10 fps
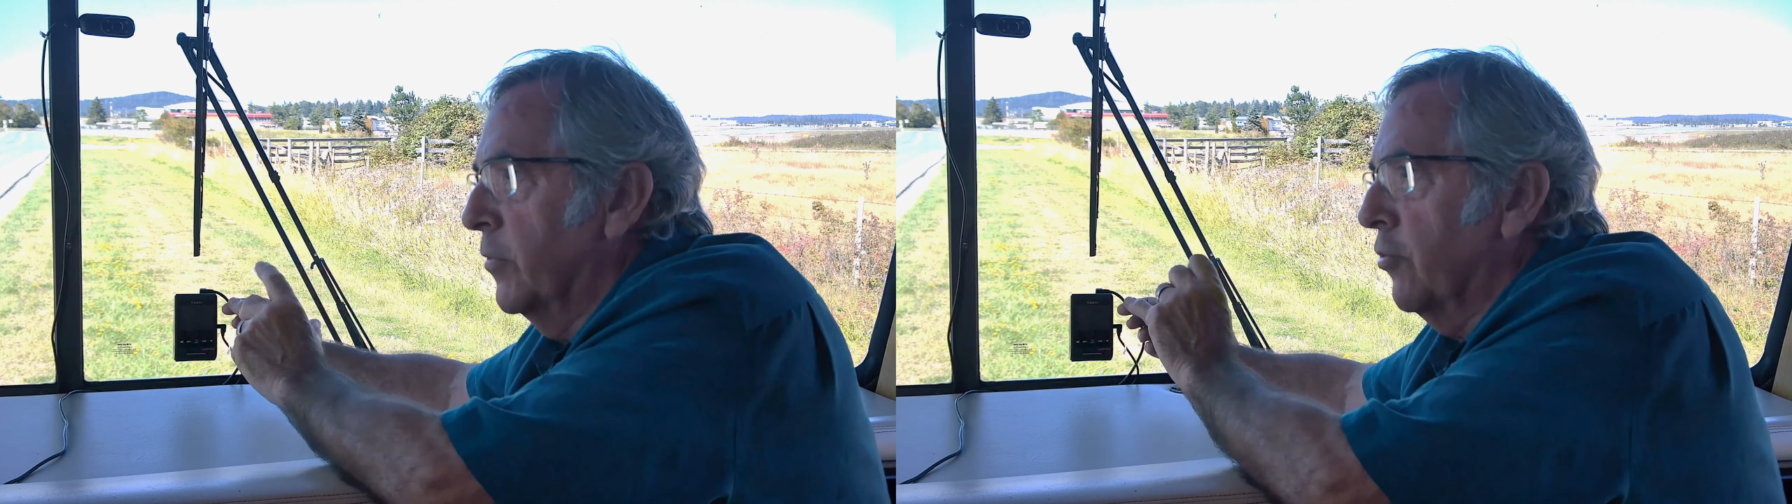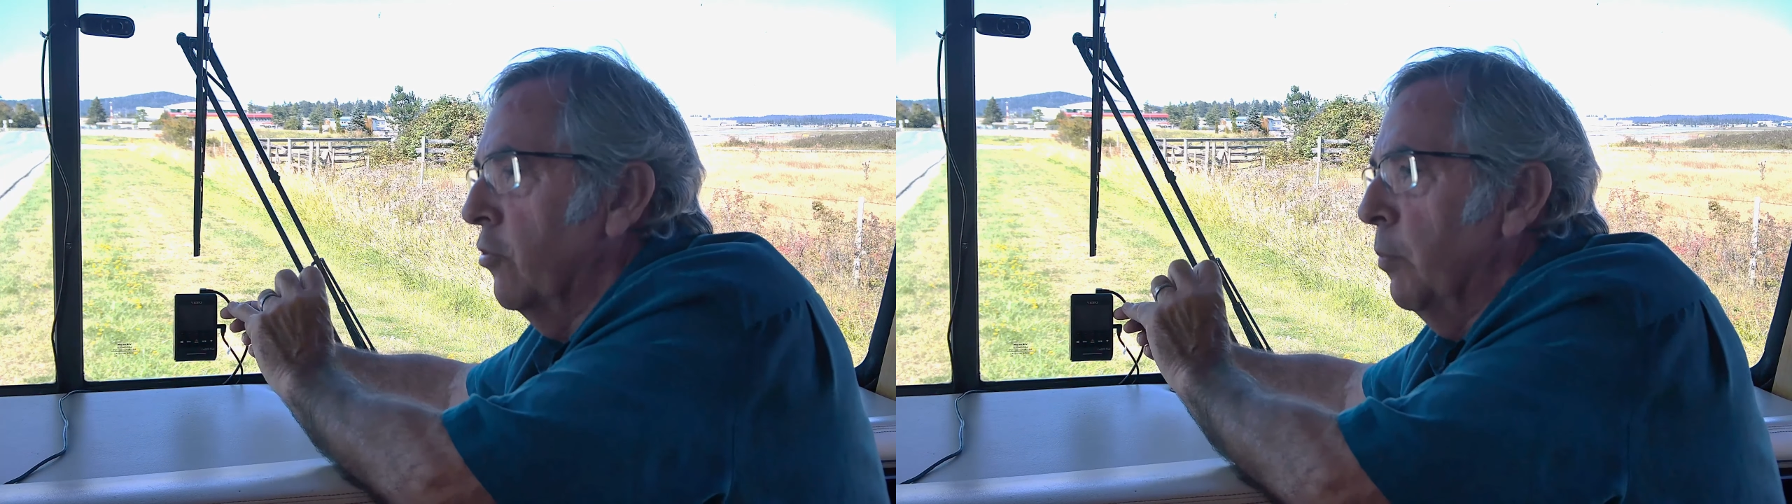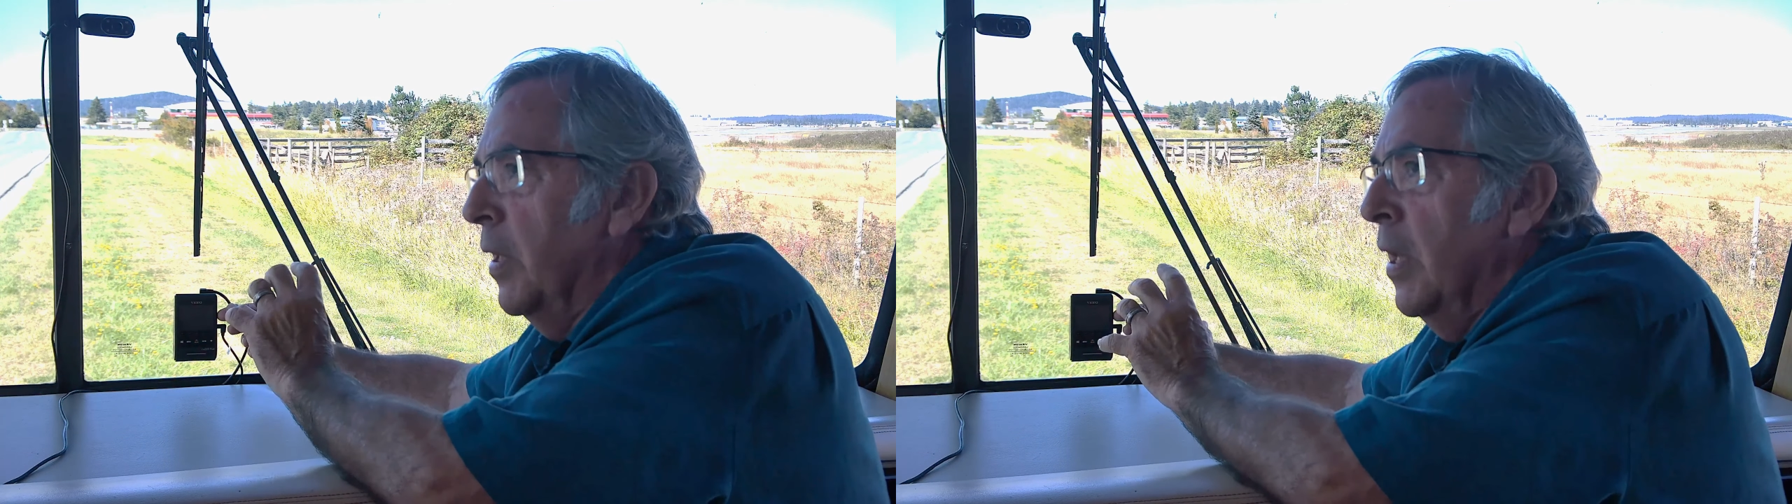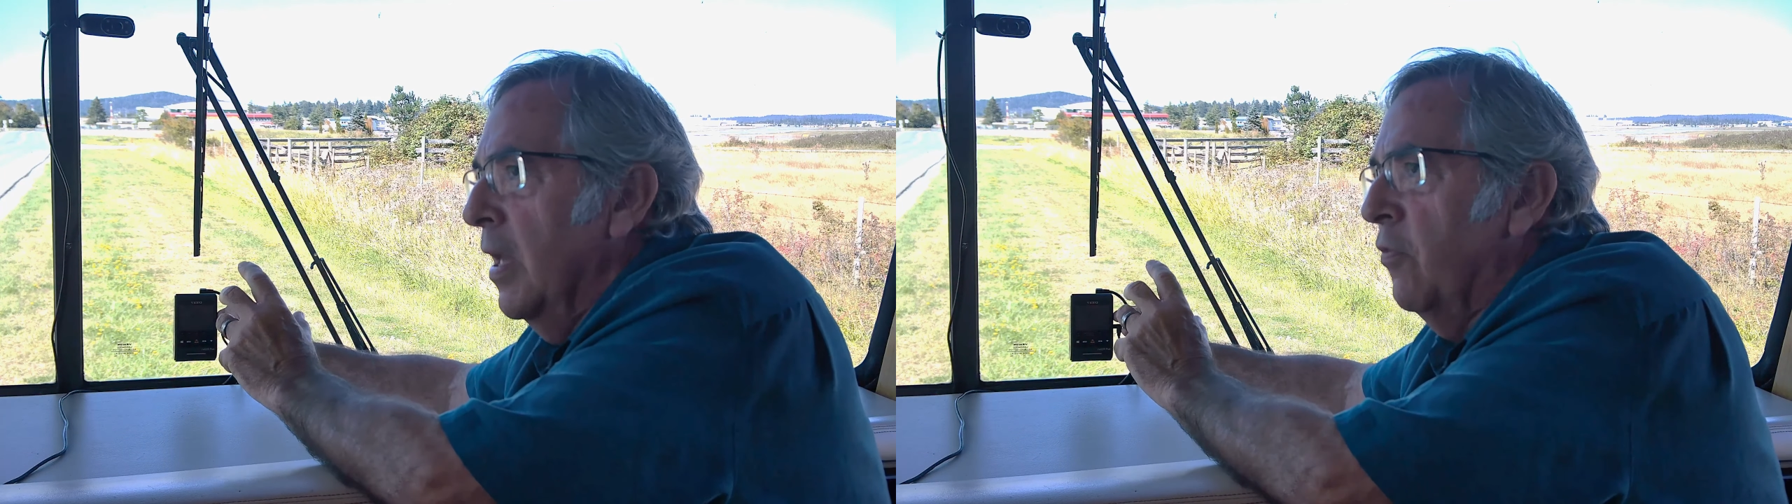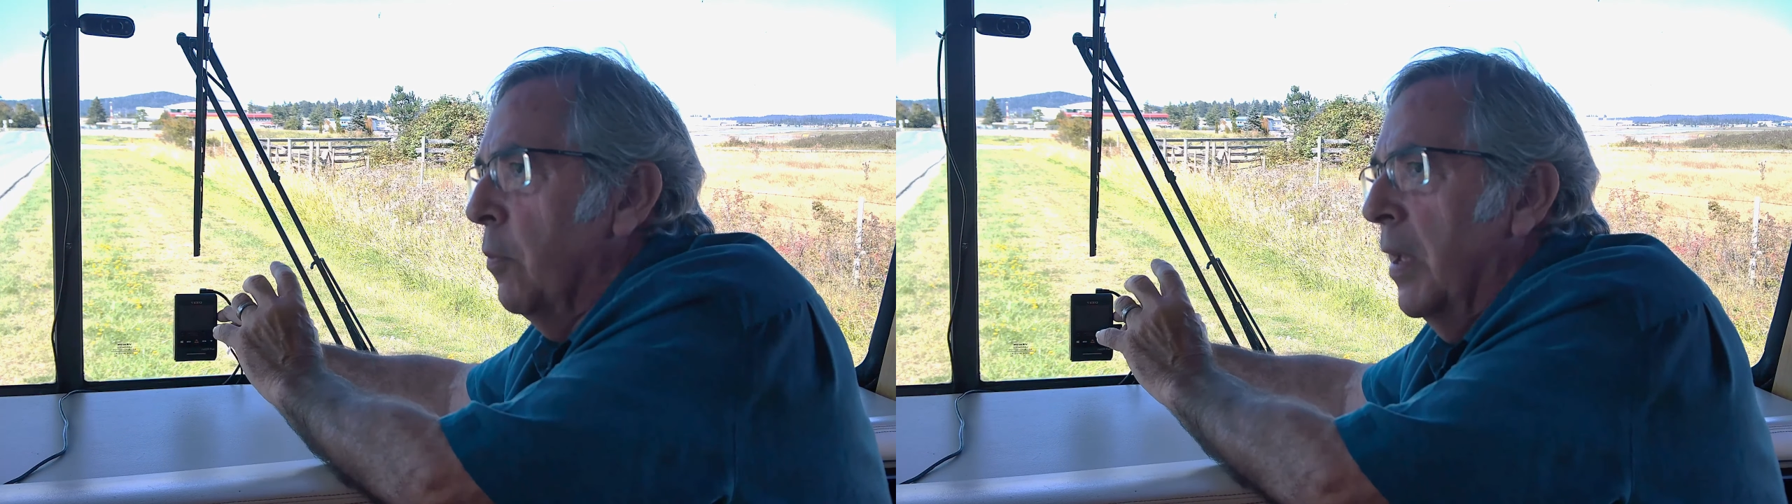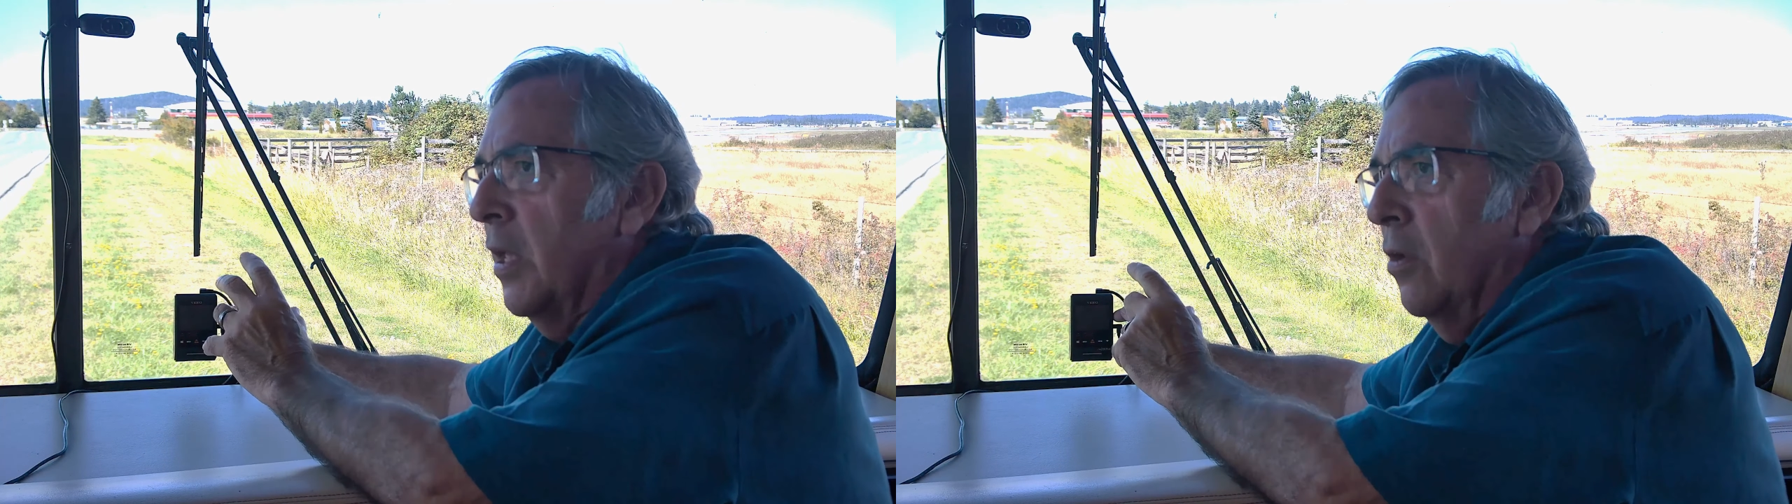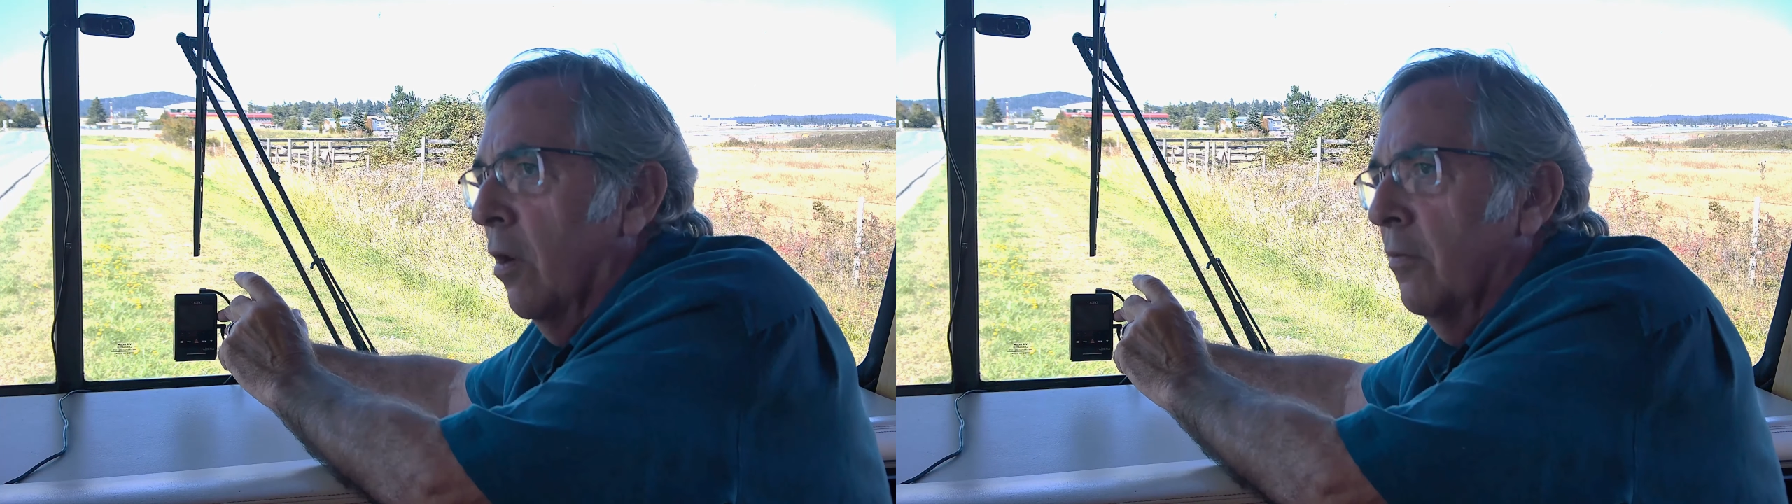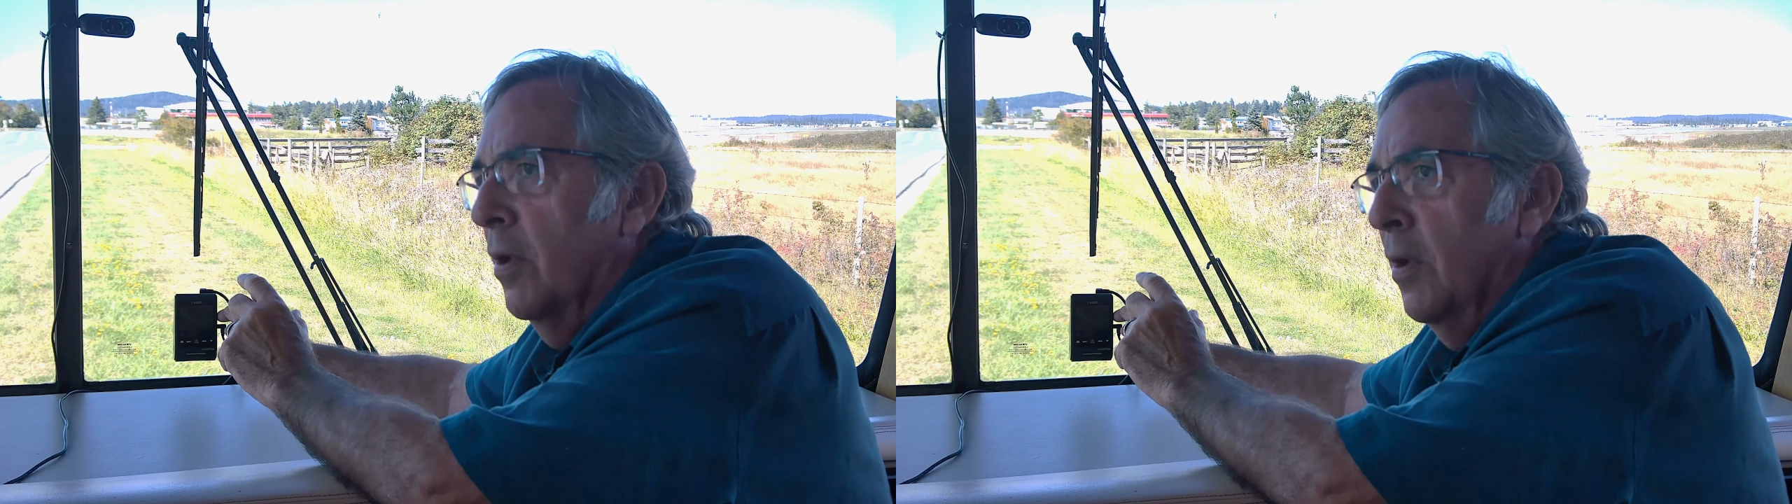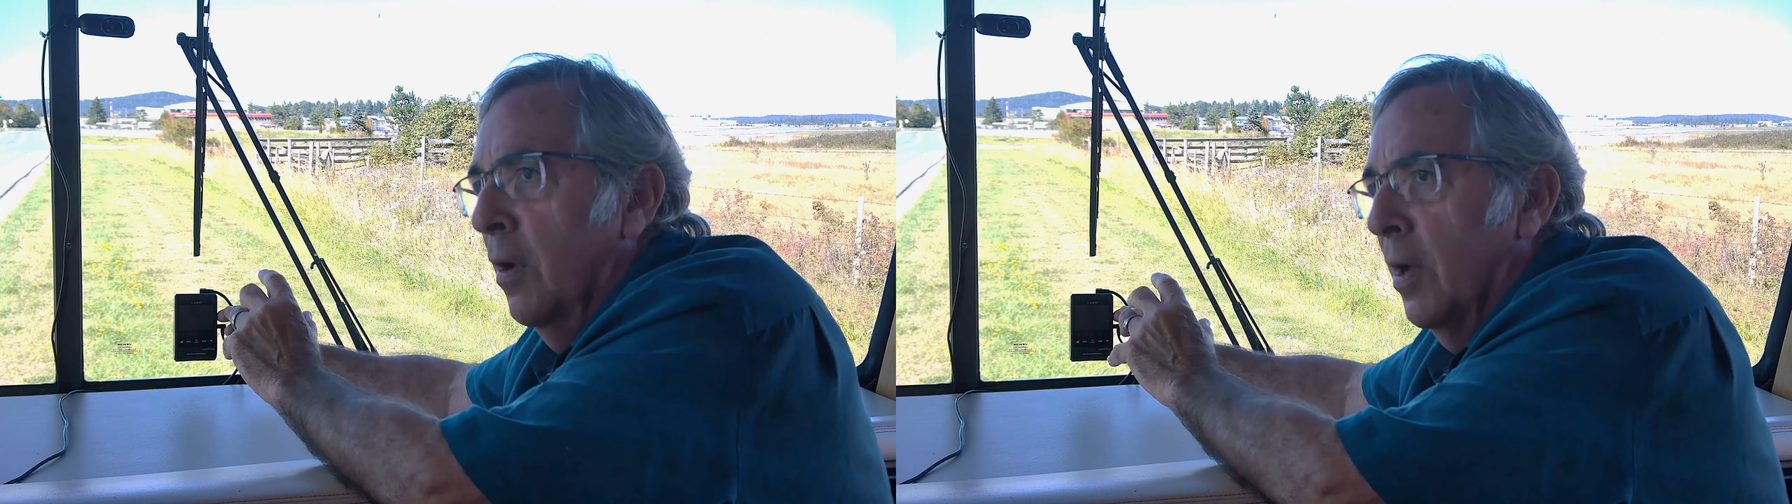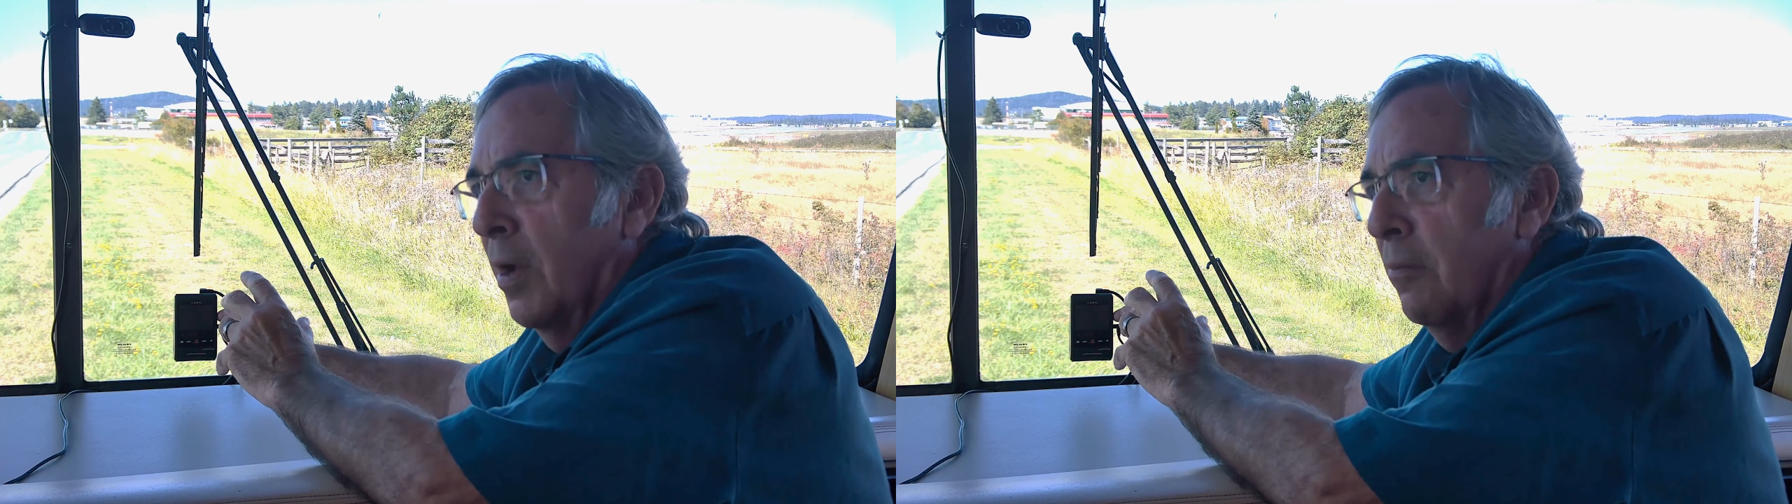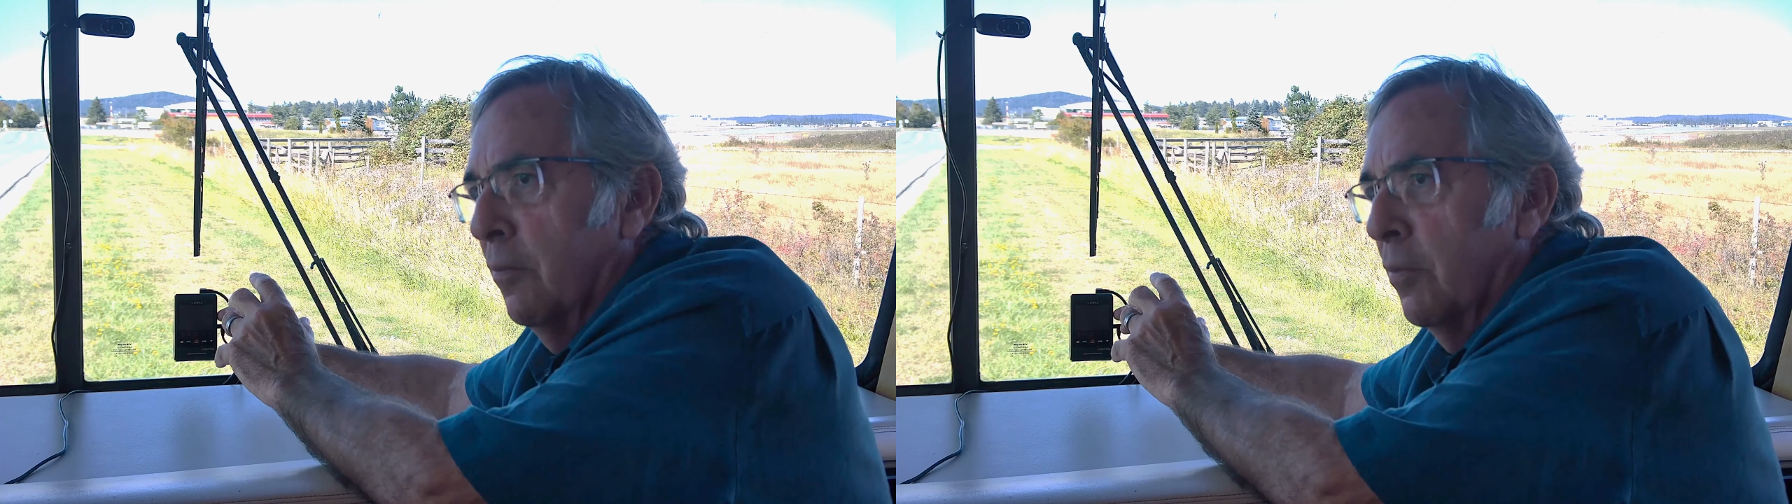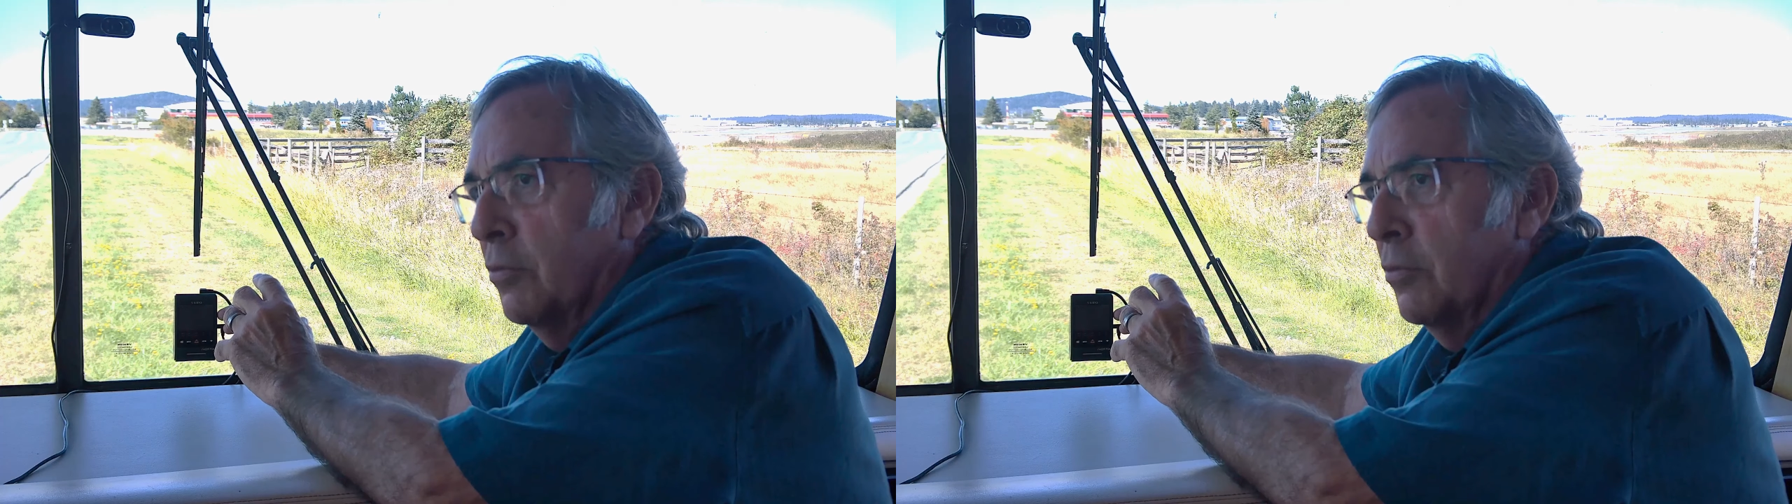excuse me, if you're making our uh,